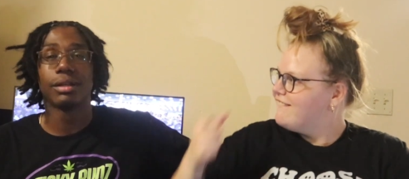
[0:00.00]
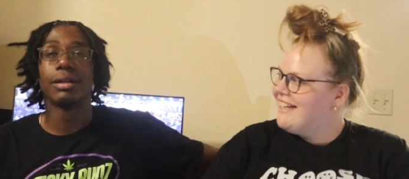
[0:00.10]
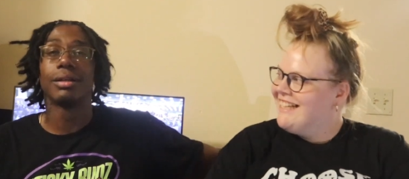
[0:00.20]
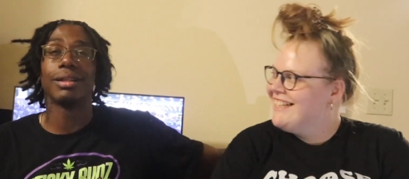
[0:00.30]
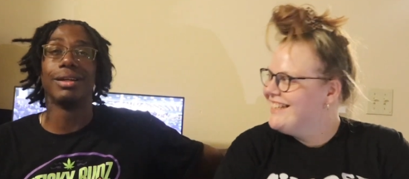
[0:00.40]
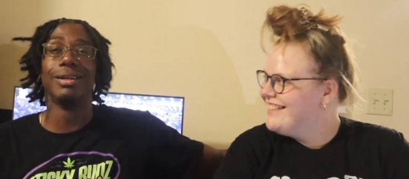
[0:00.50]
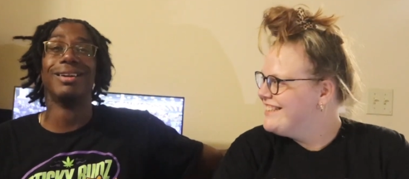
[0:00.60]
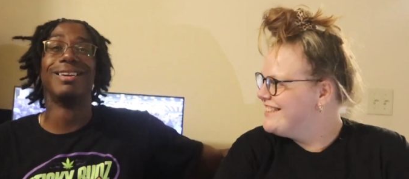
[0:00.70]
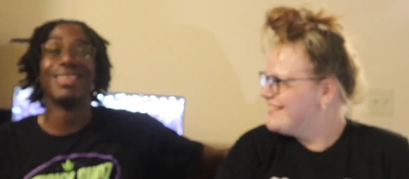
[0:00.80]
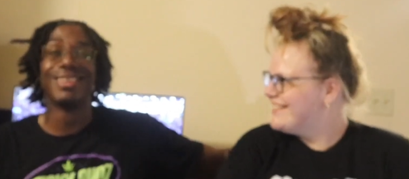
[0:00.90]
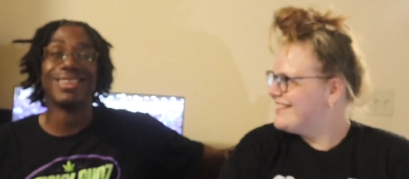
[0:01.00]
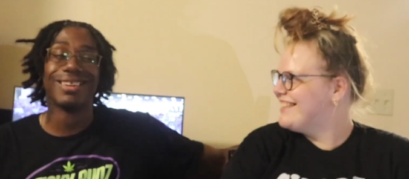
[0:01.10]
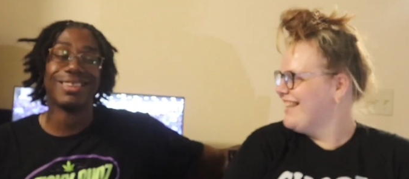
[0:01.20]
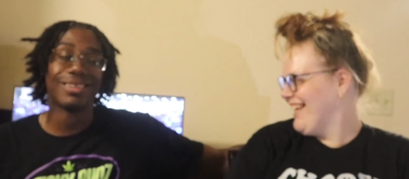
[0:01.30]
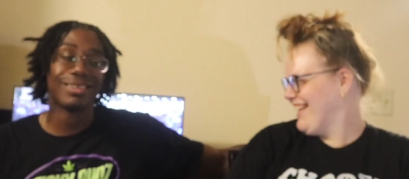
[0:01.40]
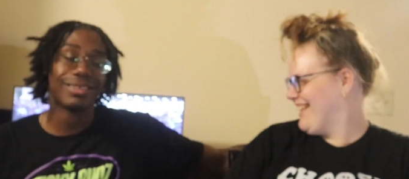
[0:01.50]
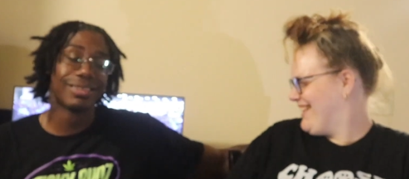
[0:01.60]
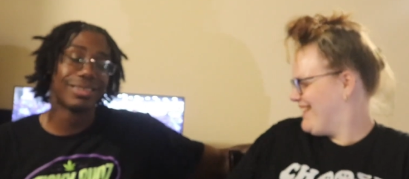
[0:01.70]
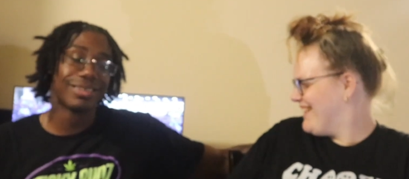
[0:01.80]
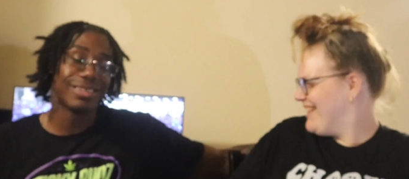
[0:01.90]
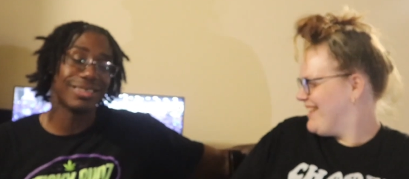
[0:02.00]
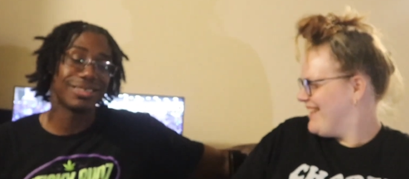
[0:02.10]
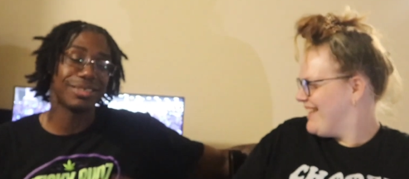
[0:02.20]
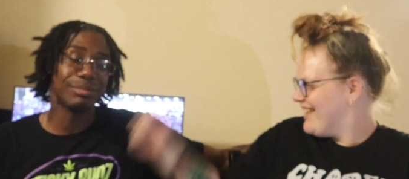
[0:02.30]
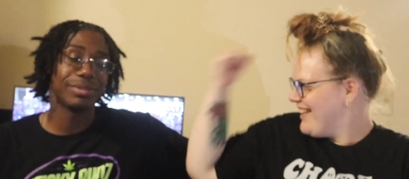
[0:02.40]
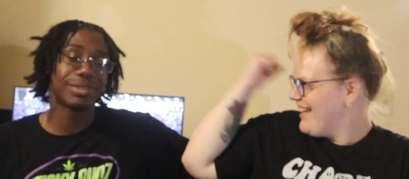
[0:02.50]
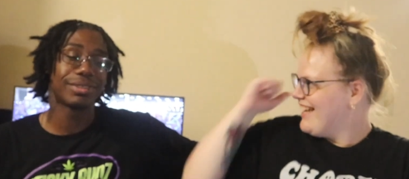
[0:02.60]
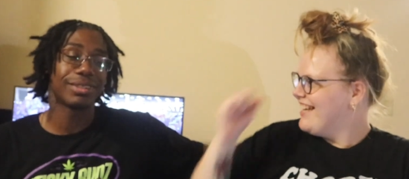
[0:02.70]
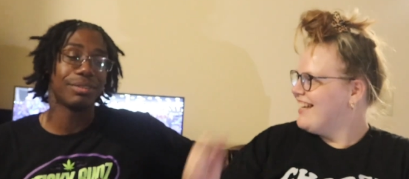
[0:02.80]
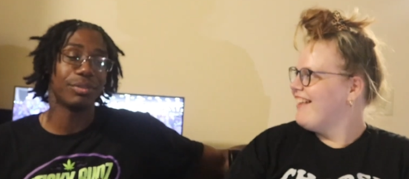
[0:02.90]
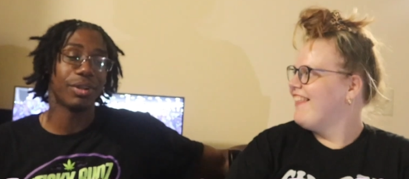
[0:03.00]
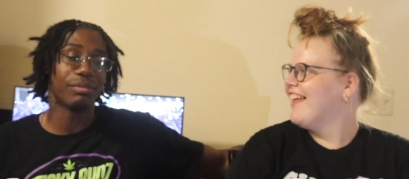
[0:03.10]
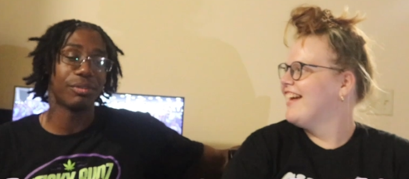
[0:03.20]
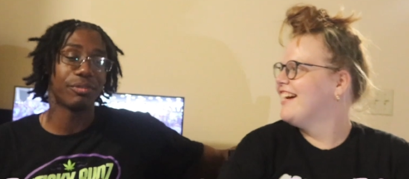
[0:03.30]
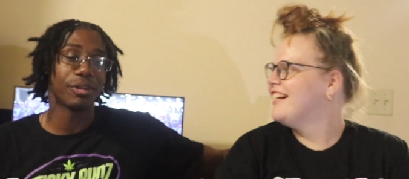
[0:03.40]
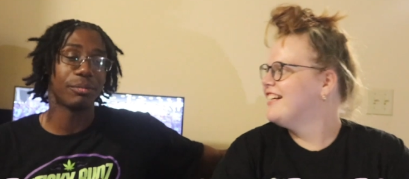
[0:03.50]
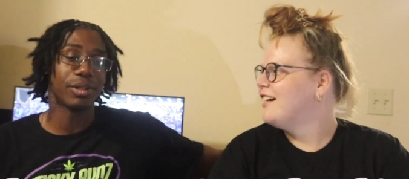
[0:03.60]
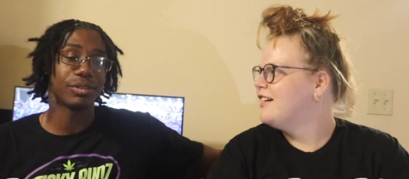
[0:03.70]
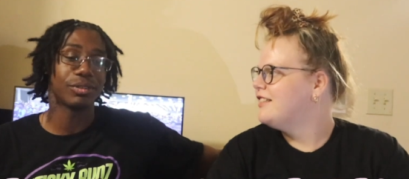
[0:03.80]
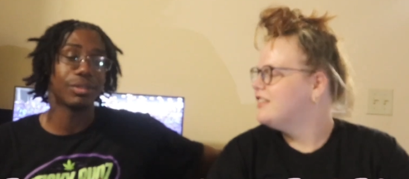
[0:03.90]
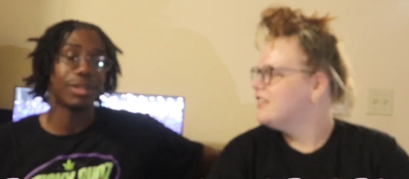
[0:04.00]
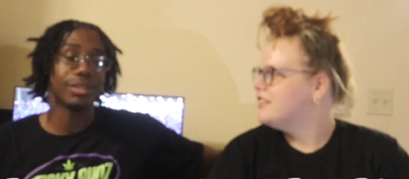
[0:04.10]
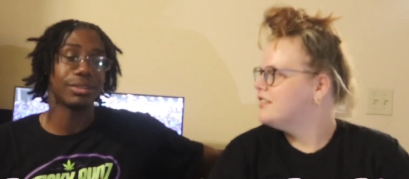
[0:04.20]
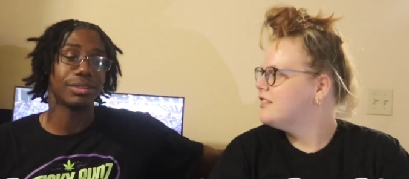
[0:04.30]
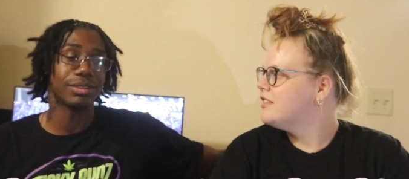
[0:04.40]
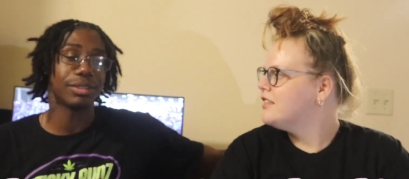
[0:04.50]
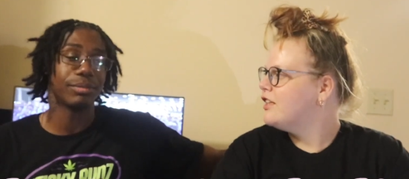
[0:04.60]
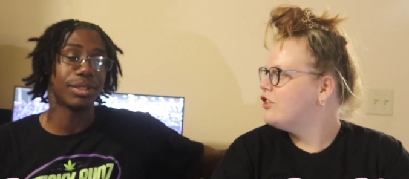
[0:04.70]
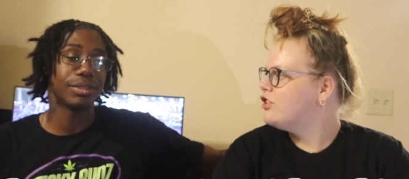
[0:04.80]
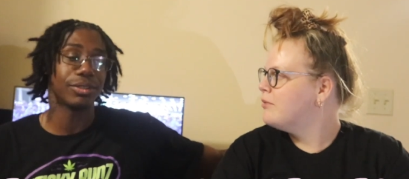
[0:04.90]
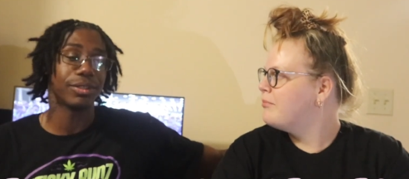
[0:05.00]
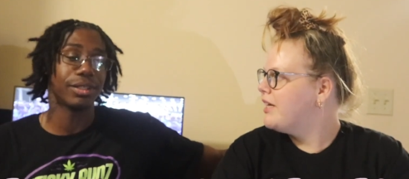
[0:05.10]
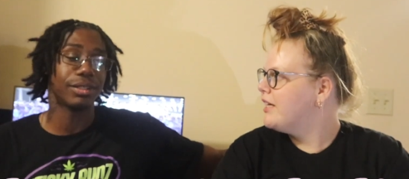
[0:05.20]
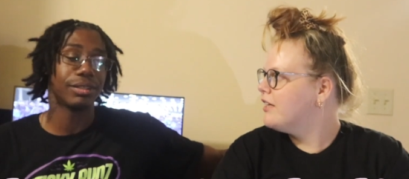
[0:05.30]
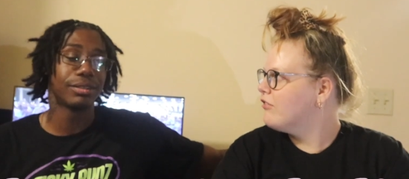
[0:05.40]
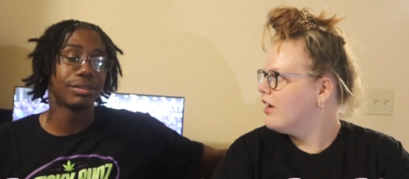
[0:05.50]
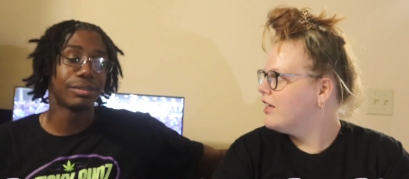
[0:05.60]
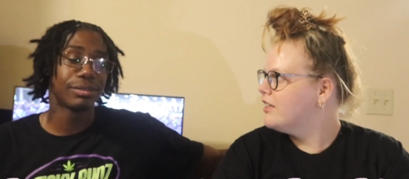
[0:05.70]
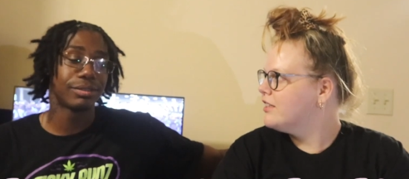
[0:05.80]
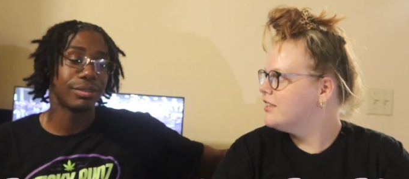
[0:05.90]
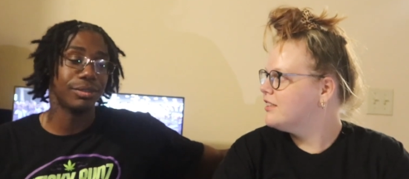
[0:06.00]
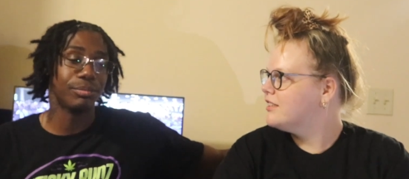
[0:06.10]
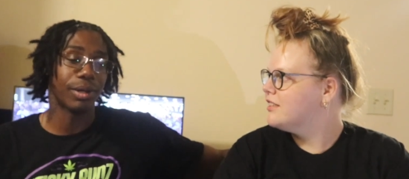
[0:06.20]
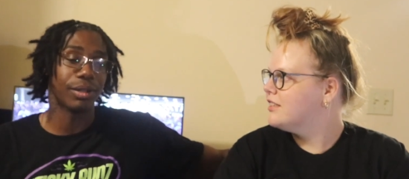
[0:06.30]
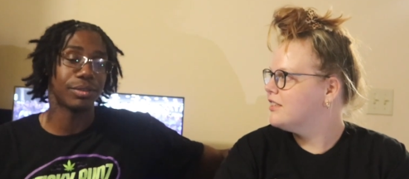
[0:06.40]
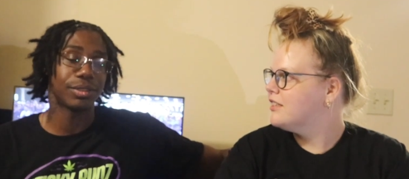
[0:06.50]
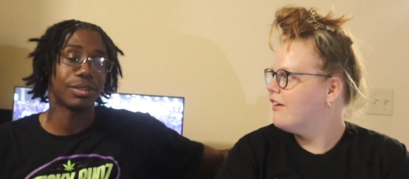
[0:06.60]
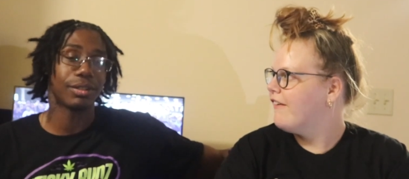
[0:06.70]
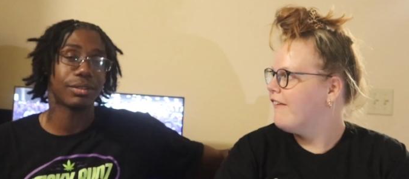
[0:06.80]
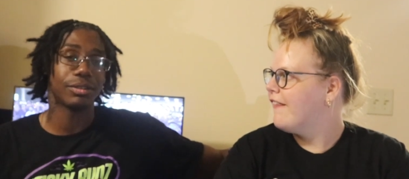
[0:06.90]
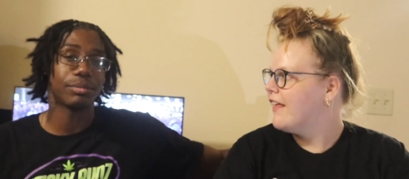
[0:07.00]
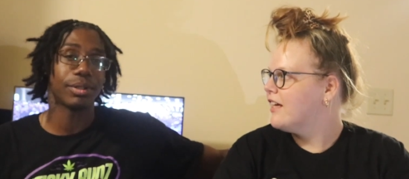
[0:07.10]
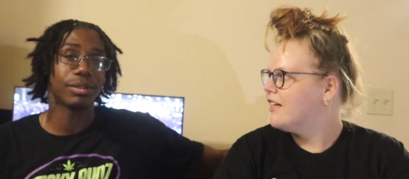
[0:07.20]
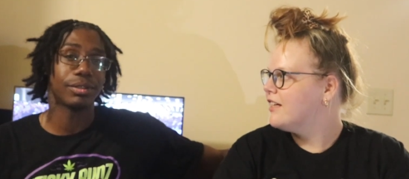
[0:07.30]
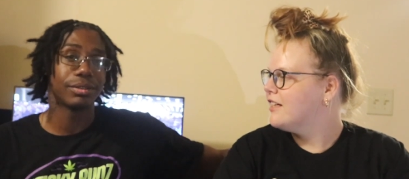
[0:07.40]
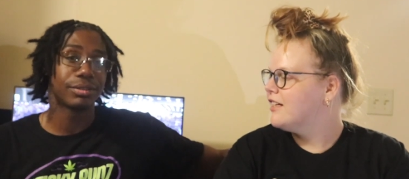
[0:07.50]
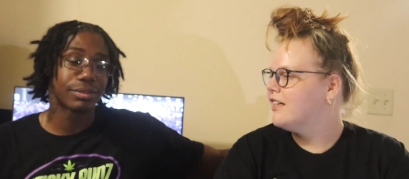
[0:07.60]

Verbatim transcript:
Speaker 1: that seems. If you have a fear about your relationship, that you are be in it, right? You probably should talk to your partner.